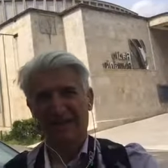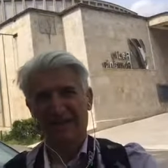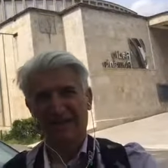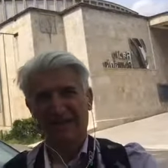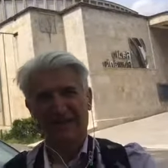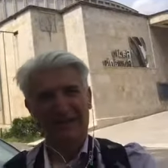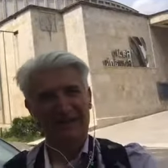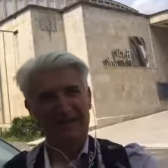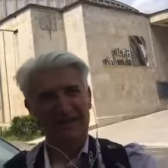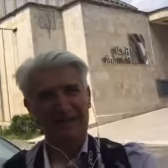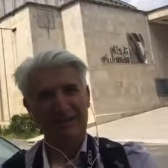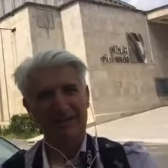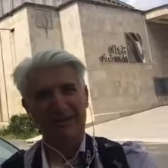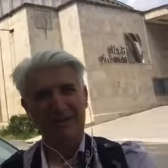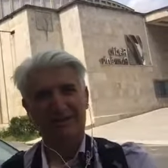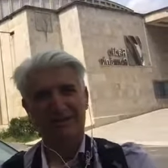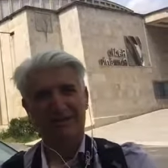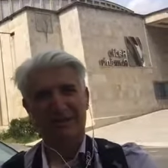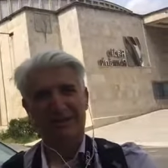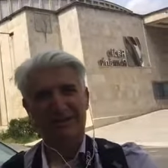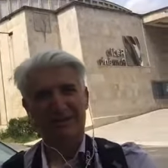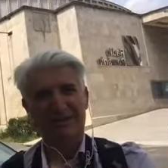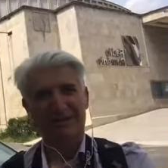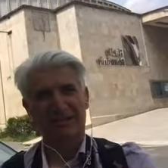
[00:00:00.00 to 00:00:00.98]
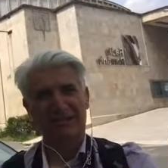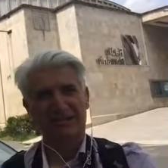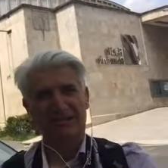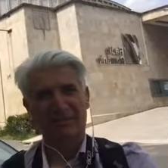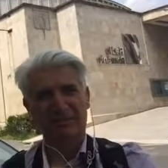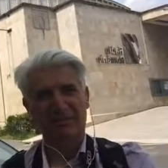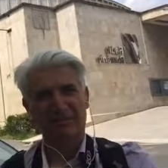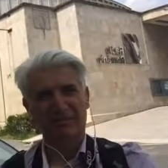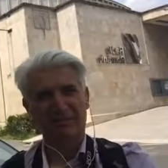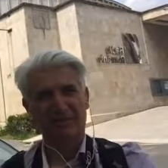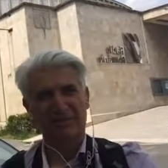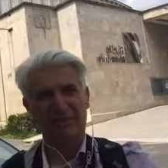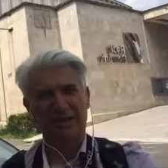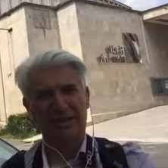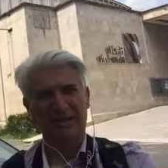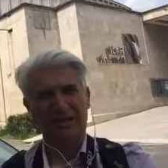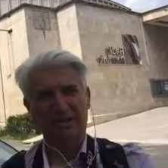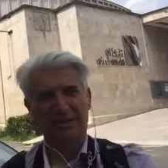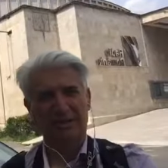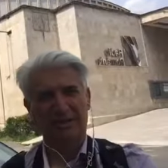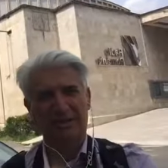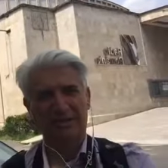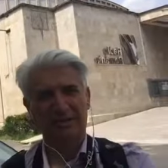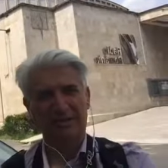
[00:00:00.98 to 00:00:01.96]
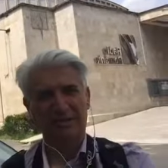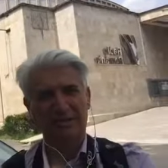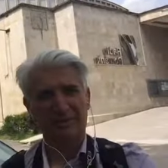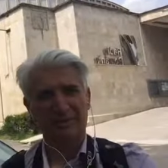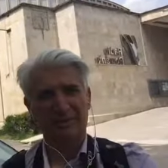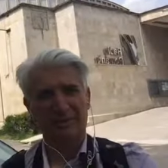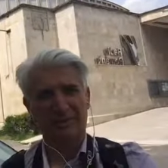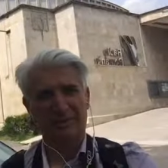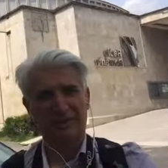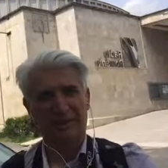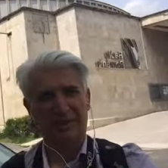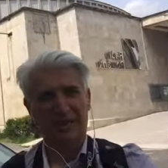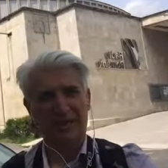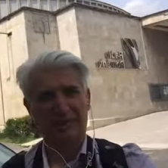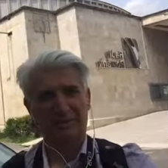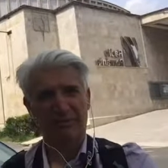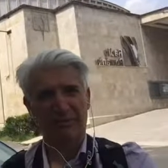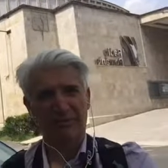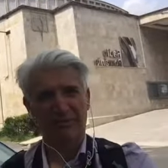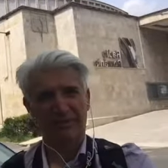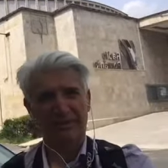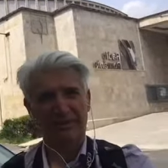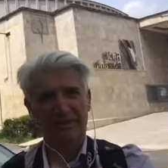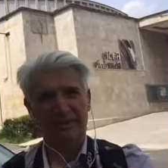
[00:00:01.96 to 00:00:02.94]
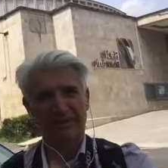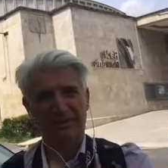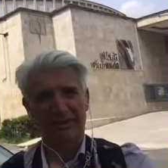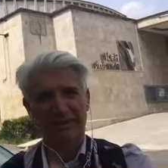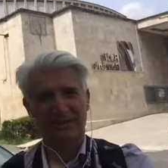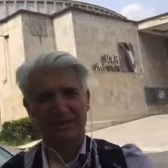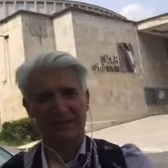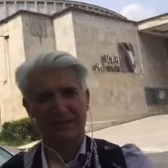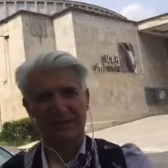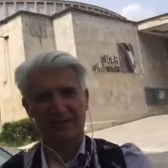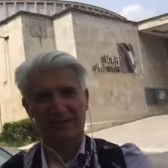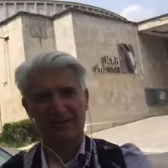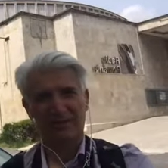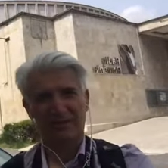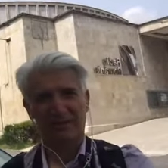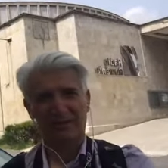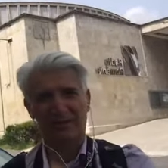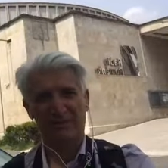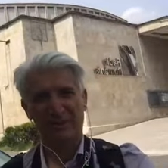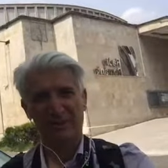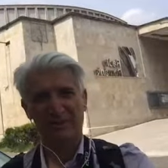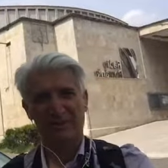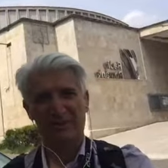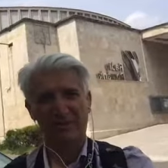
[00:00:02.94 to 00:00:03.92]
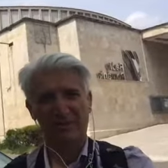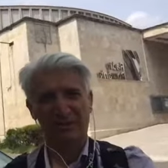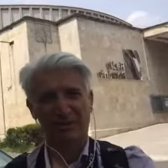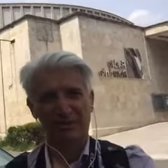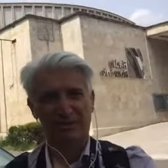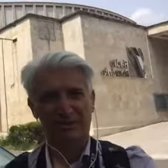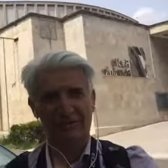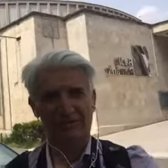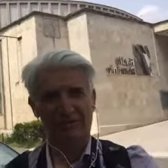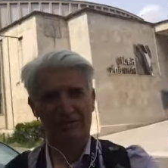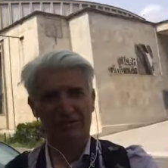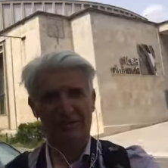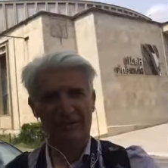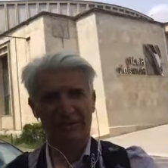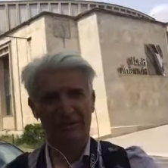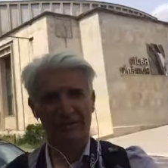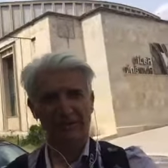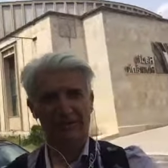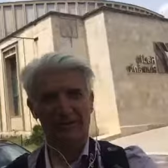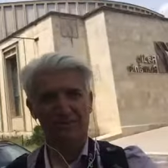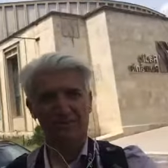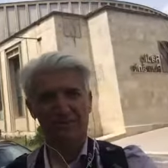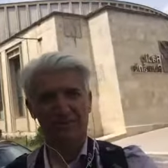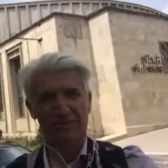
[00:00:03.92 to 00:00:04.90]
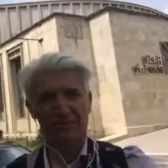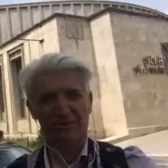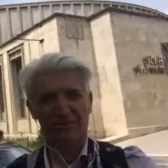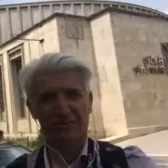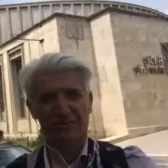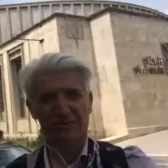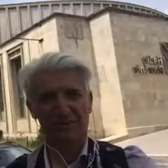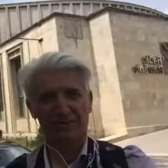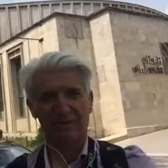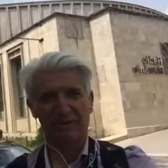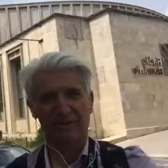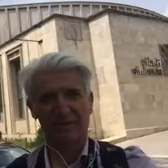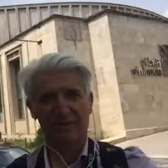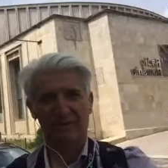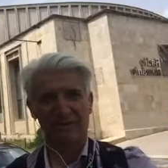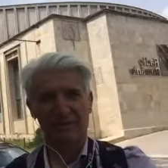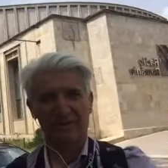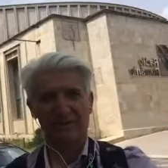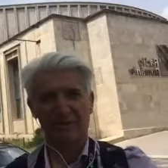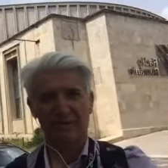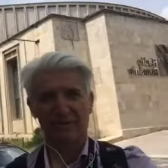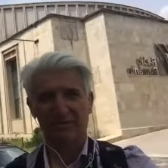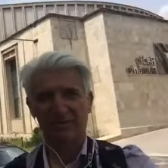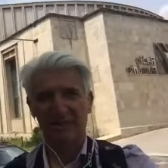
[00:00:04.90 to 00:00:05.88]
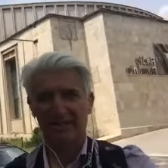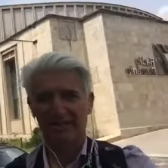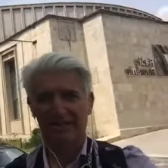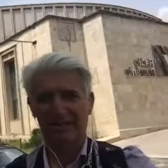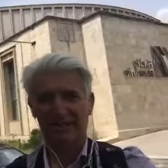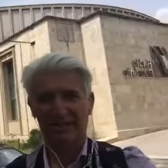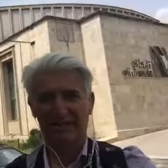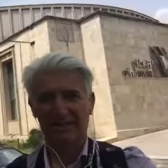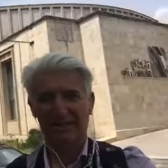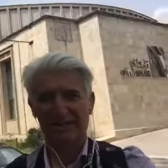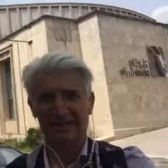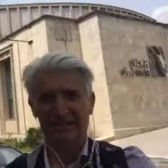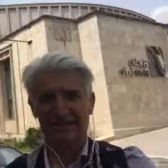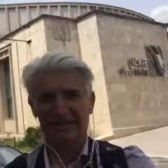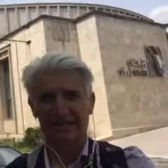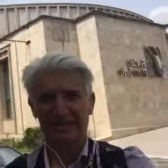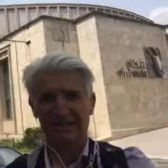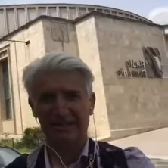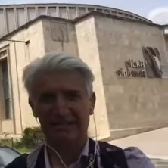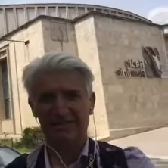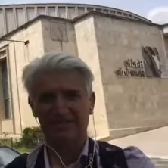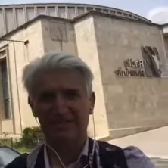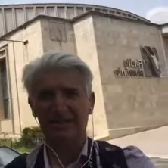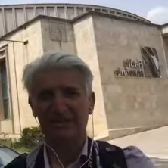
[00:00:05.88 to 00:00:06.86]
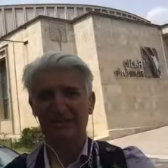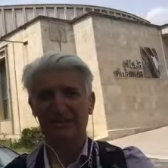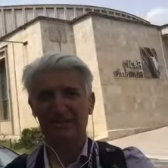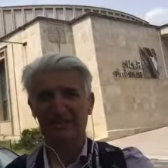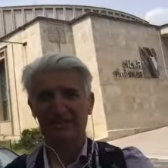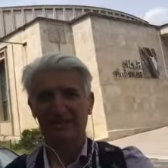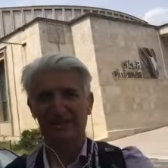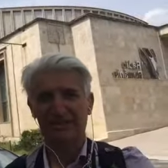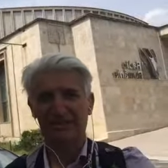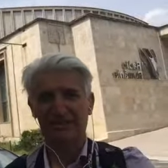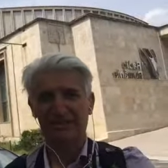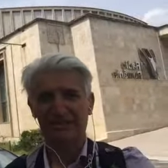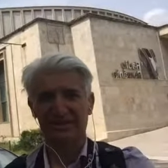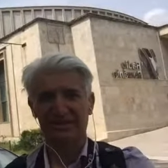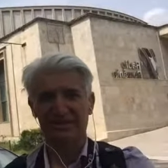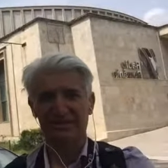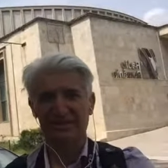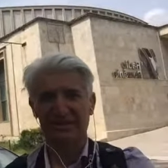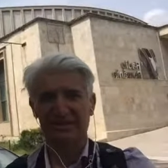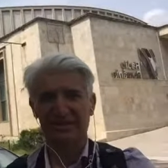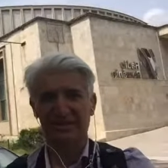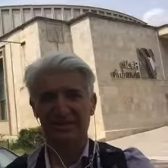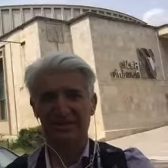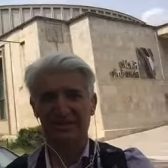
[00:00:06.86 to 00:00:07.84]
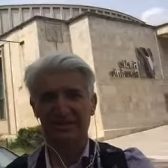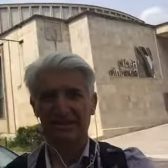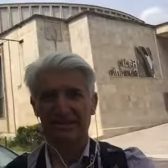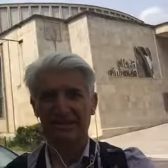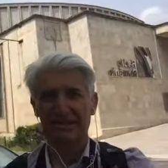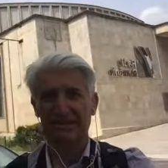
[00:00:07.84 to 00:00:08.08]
And it looks like the dictatorships are happy with each other. Both of them were triumphalist, both of them were having messianic messages and